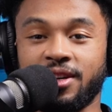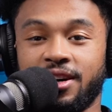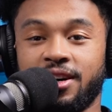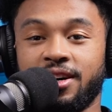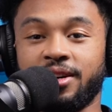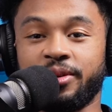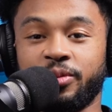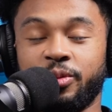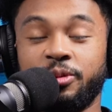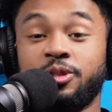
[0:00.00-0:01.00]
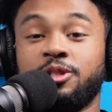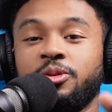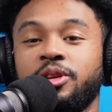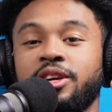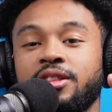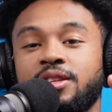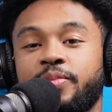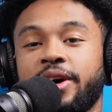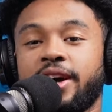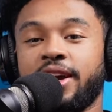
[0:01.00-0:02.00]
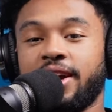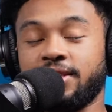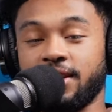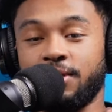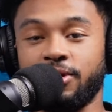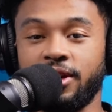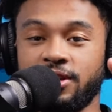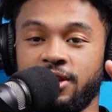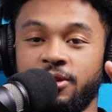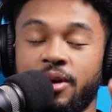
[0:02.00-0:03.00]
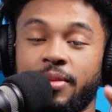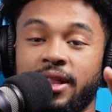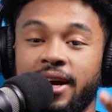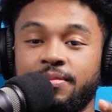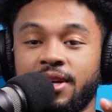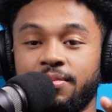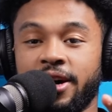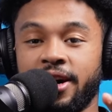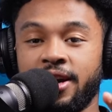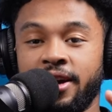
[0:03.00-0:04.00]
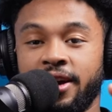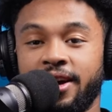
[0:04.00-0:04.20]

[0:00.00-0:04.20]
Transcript: uh, we were shooting this podcast a couple of days ago and my laptop died,